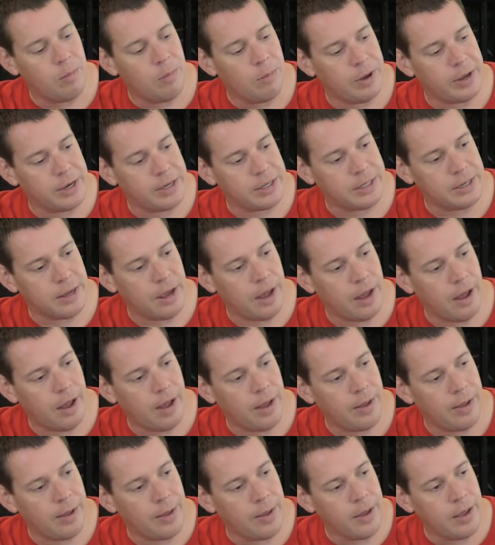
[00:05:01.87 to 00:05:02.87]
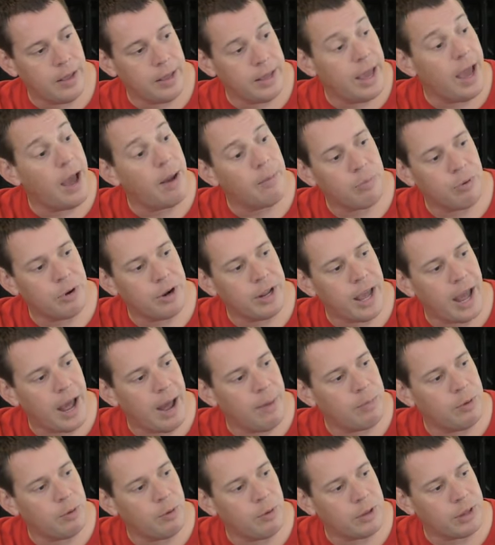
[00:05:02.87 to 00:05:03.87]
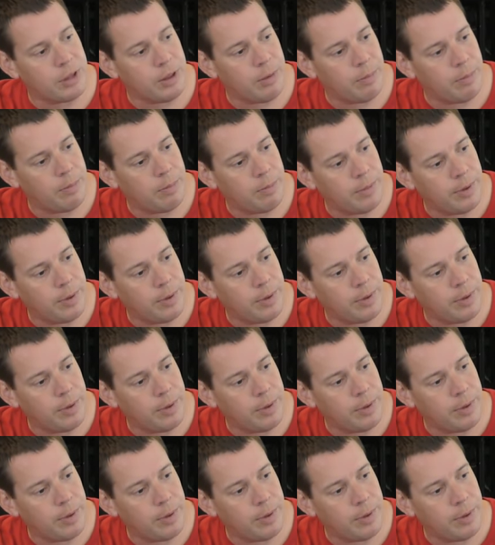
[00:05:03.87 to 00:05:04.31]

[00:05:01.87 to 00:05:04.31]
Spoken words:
But yeah, I'm pretty happy with him.